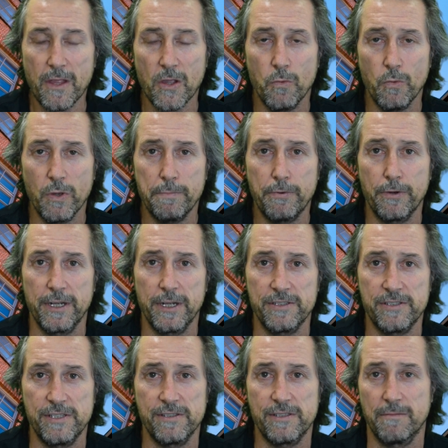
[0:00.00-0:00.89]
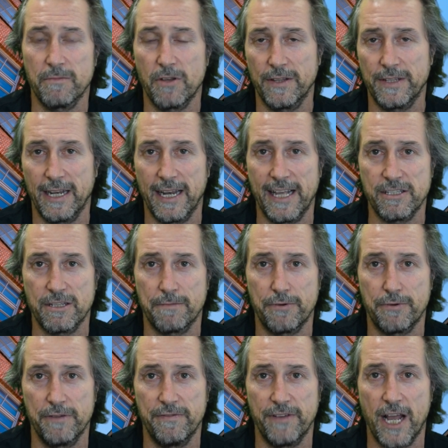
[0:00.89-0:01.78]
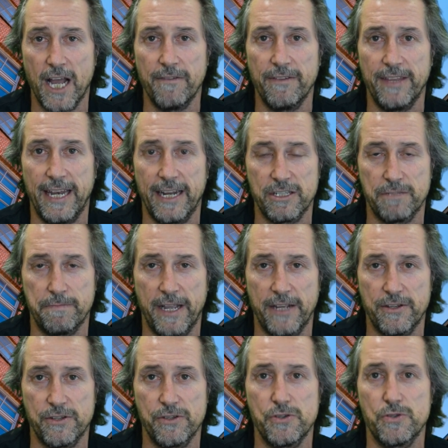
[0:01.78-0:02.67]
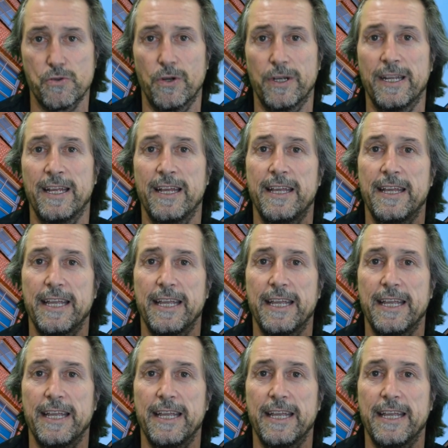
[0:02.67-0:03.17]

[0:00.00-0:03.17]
We put a system like the Elastoproof over that expansion joint,